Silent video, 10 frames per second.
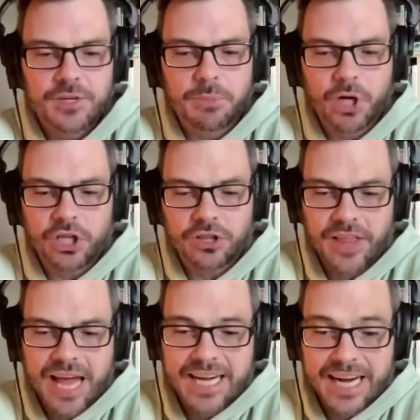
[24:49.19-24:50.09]
pull
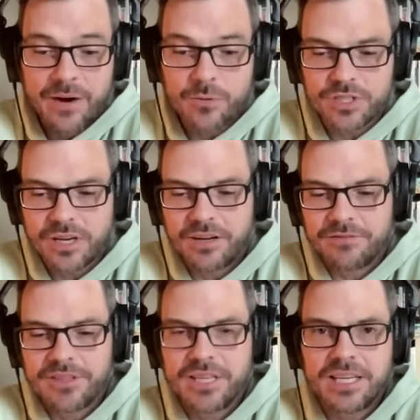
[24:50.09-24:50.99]
that out
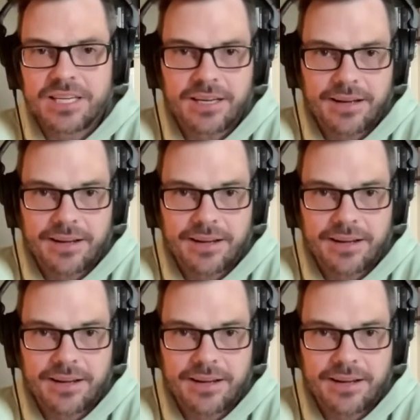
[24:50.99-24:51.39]
of the